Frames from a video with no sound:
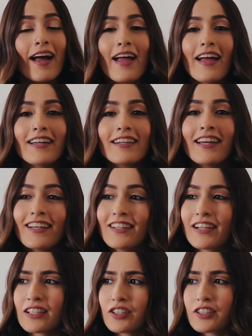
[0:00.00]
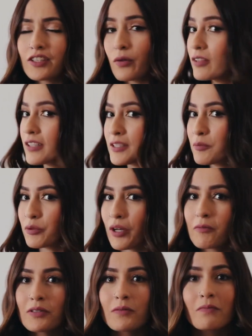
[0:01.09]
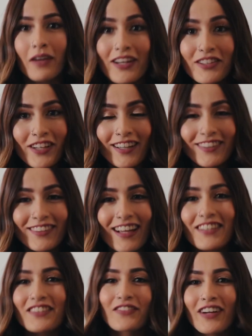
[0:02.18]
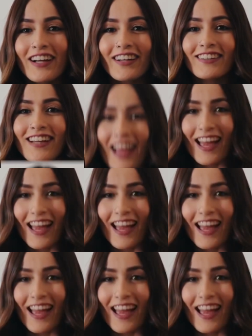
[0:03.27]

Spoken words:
And you guys should totally subscribe to my channel as well.